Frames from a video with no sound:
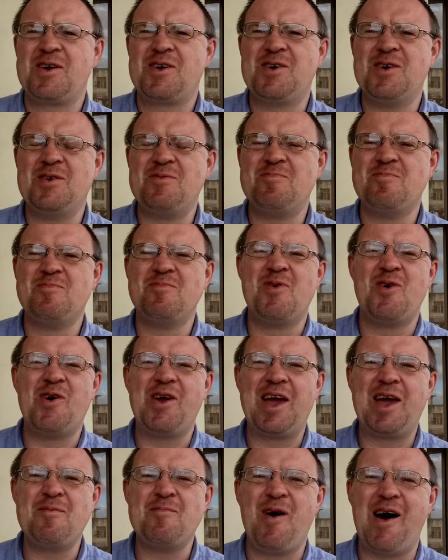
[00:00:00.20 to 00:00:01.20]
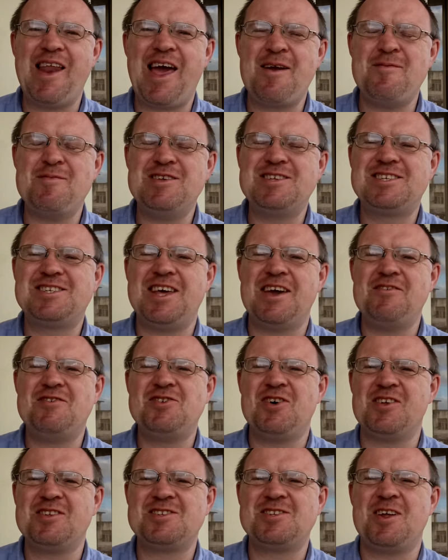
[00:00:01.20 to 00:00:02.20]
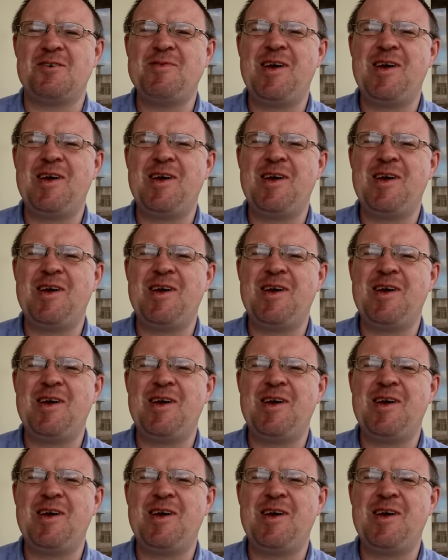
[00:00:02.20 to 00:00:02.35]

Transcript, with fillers: Good morning, my name is Steve Johnson.